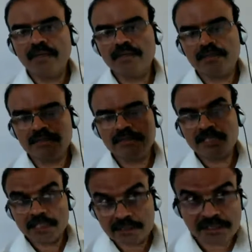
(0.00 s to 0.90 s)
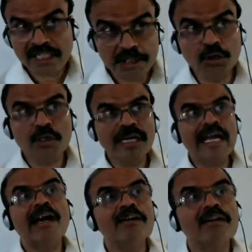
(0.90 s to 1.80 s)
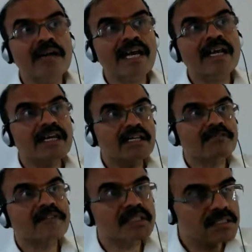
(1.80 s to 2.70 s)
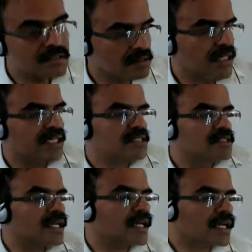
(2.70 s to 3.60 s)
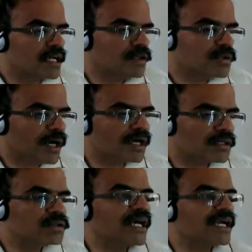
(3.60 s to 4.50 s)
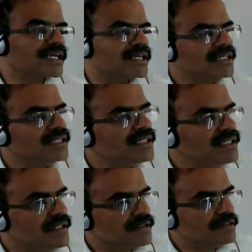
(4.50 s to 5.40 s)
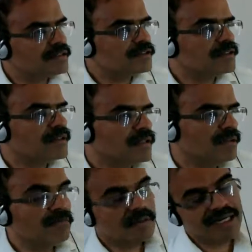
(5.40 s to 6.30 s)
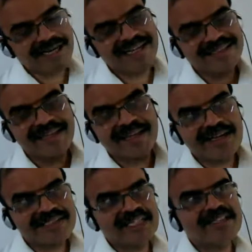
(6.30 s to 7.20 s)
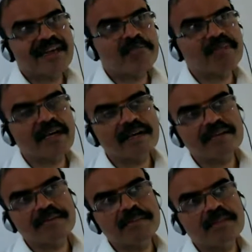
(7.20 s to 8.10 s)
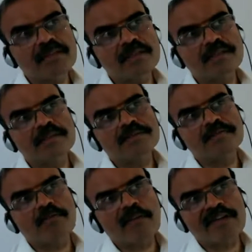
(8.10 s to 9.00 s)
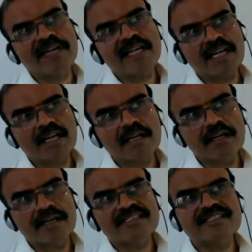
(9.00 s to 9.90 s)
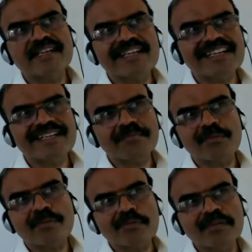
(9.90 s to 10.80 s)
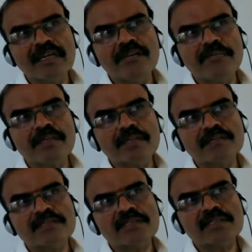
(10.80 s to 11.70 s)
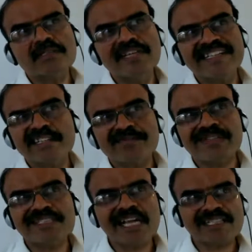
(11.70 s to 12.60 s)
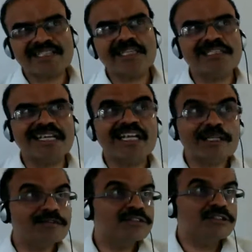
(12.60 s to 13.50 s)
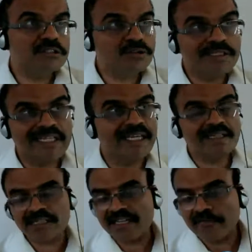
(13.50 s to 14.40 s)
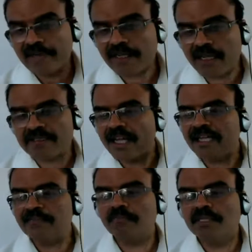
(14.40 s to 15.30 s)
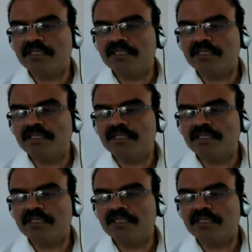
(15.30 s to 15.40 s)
scheduled Hangout on Air interface that is there. You can't do that. I think that the warning is there probably because the interface as such allows you to create an event like that, but